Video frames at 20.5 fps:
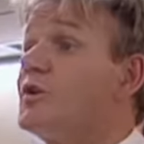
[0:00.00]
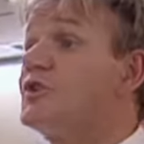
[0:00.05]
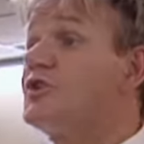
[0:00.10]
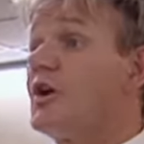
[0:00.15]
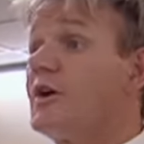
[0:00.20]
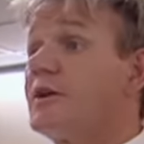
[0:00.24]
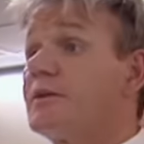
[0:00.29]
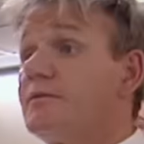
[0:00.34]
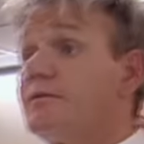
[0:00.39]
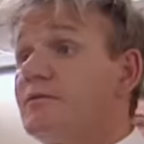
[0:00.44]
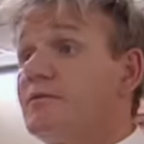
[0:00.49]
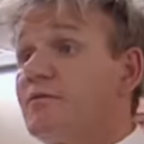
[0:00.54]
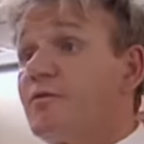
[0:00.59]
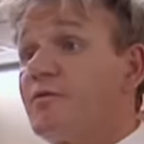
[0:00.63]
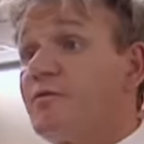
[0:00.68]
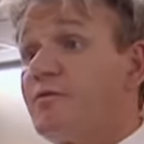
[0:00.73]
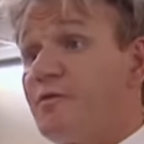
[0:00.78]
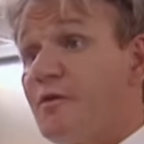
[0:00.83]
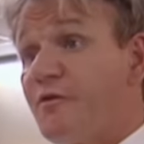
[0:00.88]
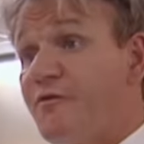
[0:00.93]
what you're doing
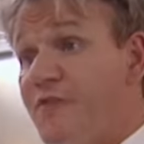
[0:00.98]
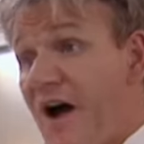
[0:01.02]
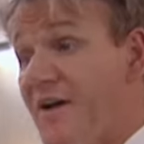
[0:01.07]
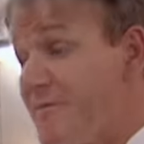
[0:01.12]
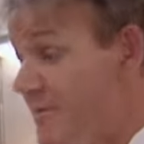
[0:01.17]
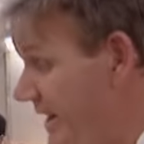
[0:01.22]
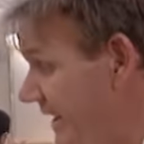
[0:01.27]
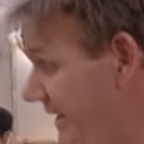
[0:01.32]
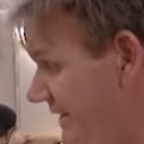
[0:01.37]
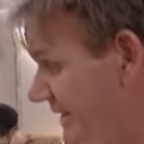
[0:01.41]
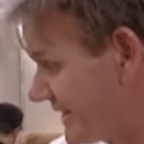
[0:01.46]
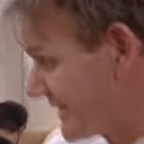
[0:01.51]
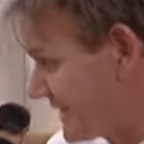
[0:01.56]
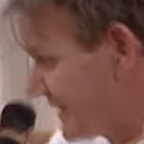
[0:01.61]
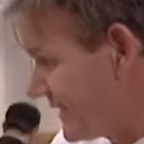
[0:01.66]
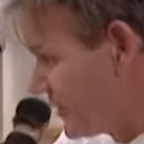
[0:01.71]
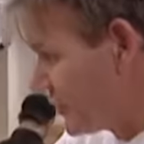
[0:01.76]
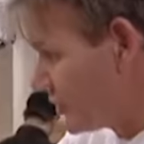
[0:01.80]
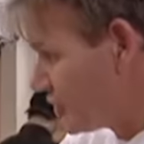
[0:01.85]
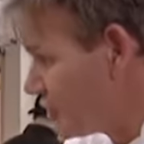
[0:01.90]
for 5 minutes?
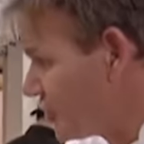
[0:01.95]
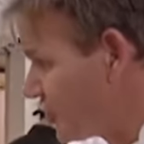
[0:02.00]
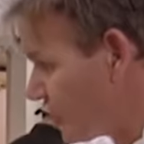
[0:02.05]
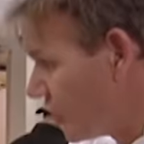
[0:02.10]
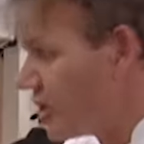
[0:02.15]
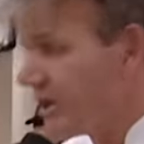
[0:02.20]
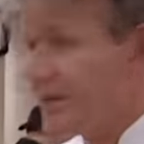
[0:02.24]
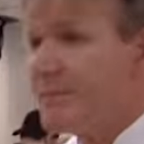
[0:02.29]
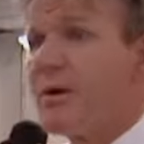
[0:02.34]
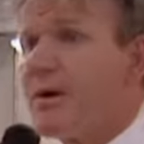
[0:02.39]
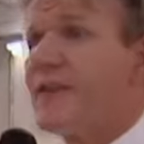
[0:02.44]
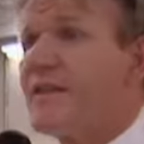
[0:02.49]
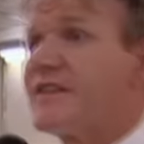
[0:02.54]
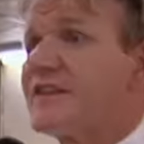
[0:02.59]
Join it by